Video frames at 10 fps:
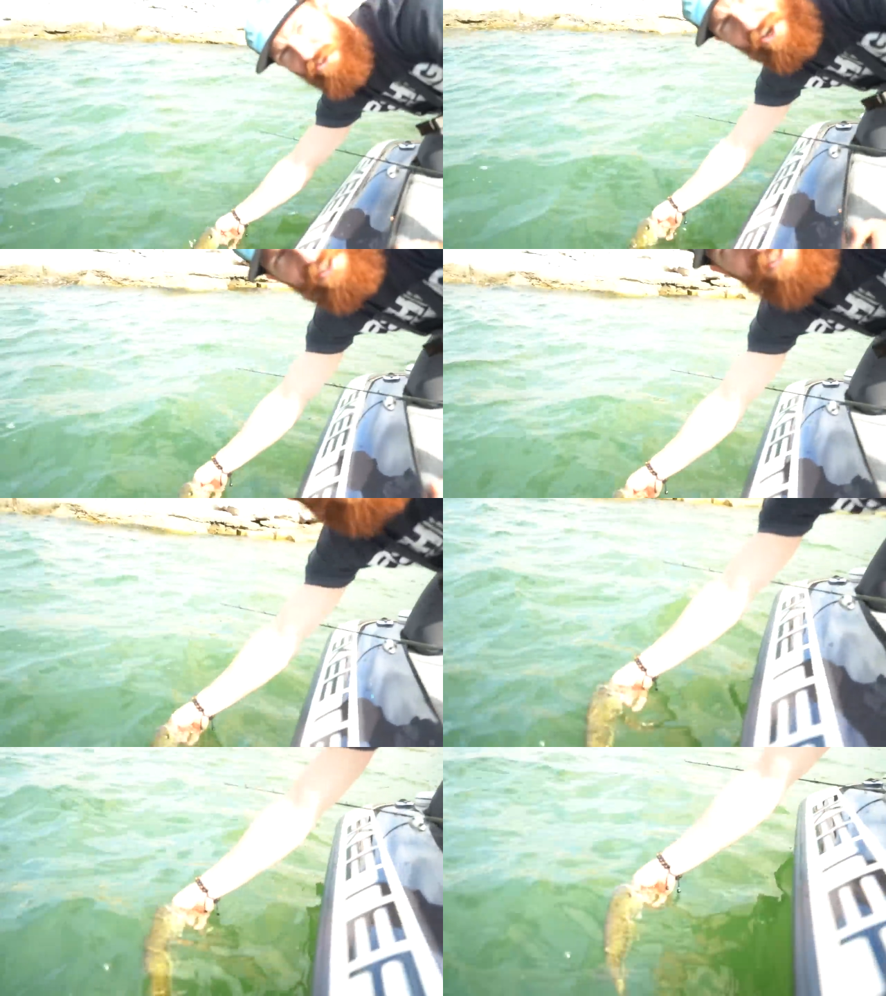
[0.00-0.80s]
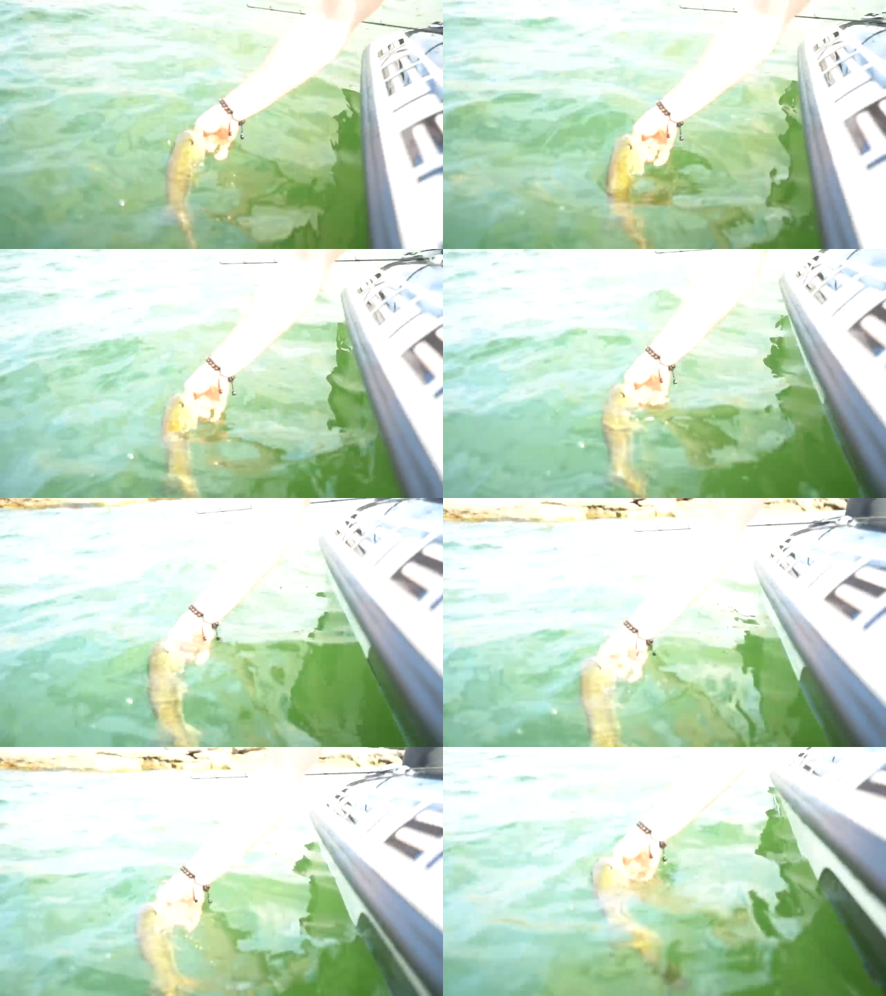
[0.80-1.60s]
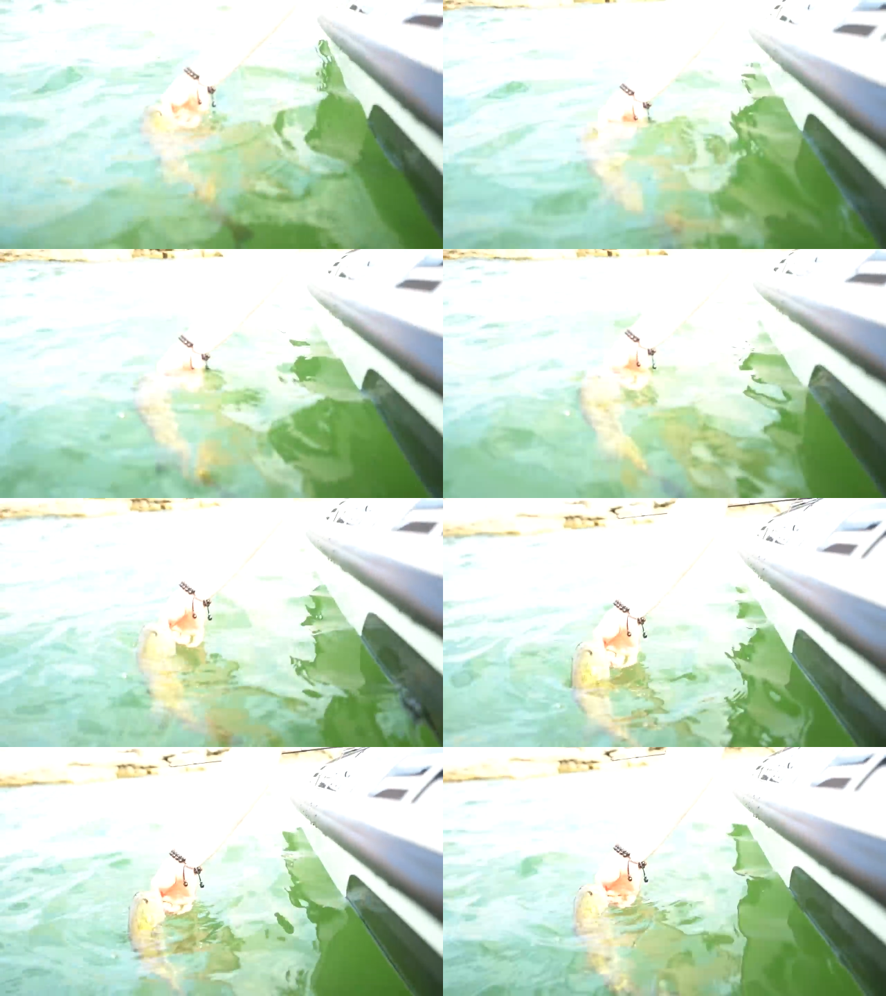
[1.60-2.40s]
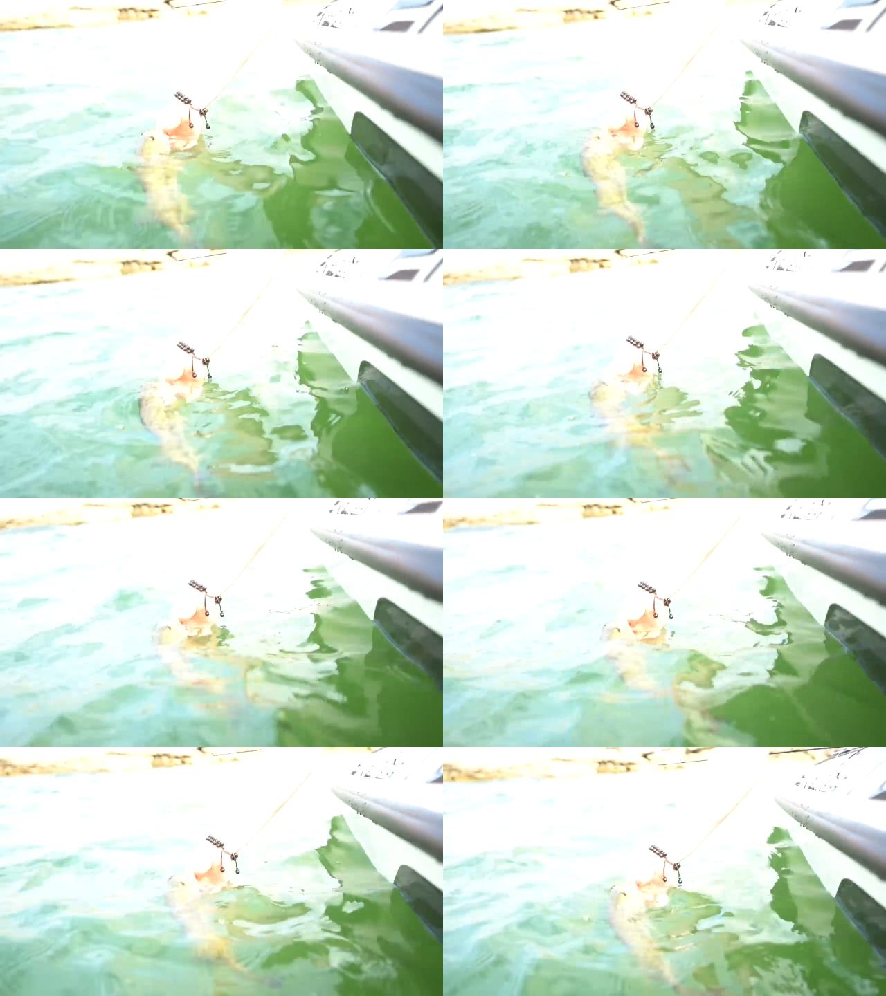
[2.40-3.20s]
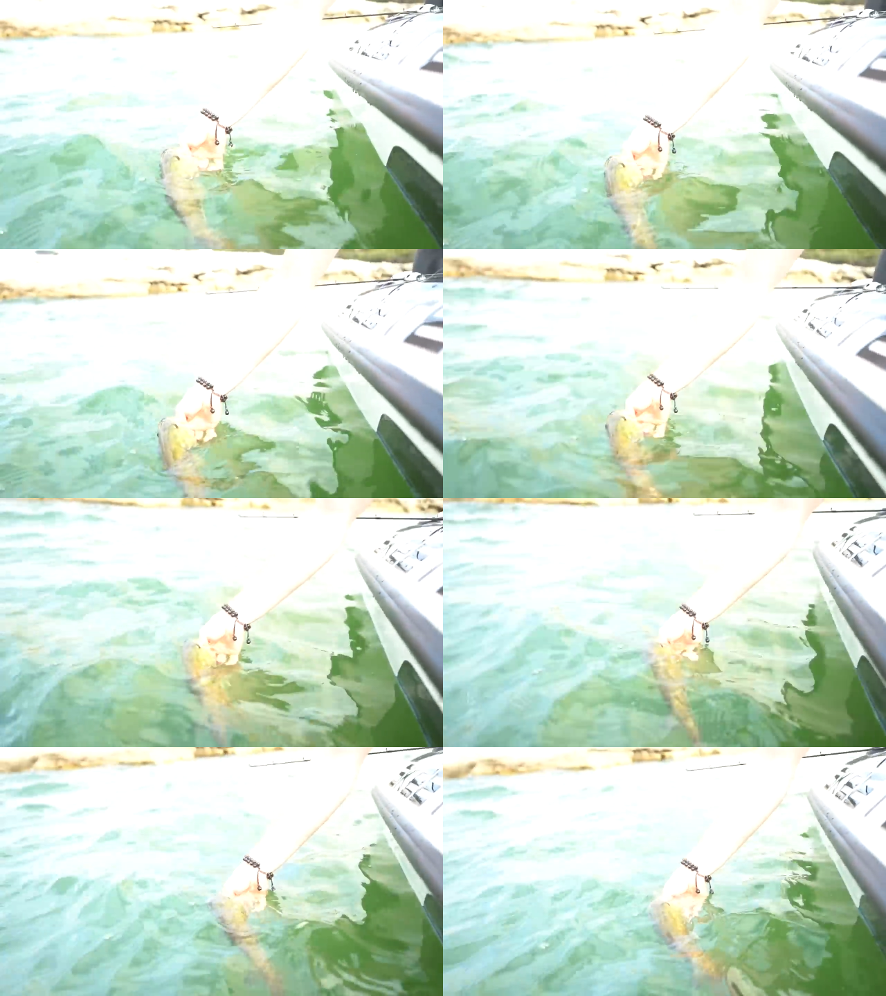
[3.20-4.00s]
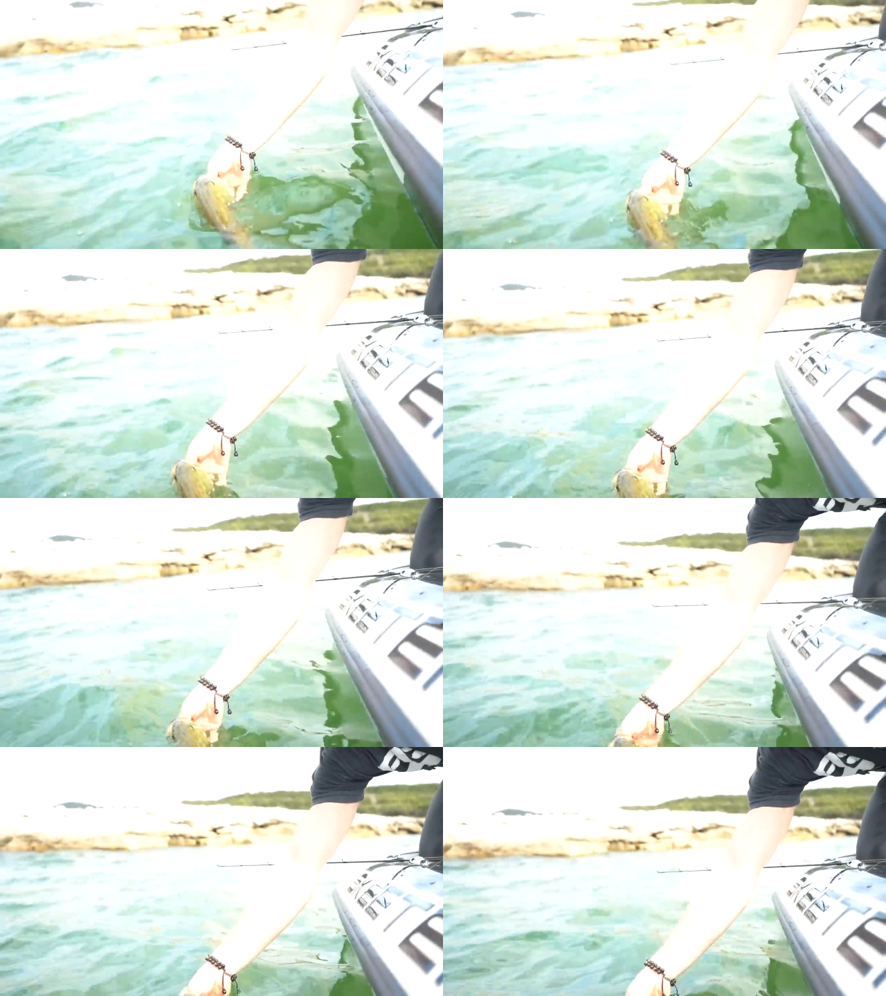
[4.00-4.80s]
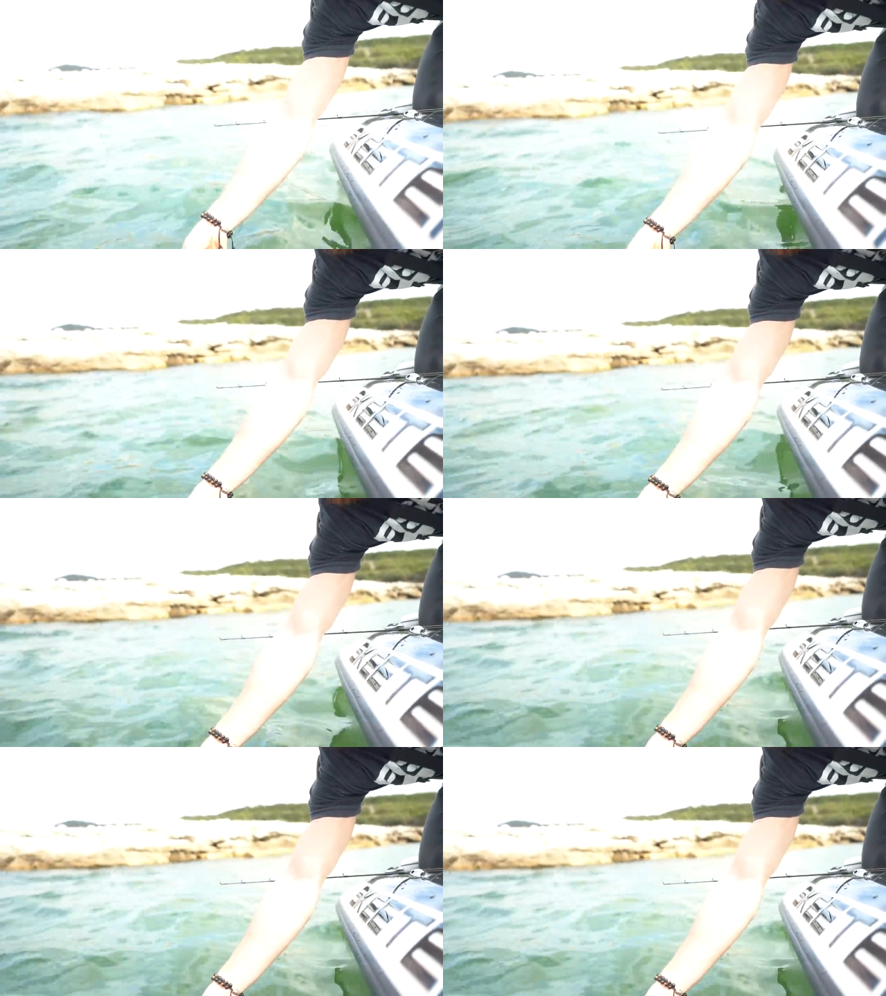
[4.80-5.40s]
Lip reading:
Nobody's mouth can be seen.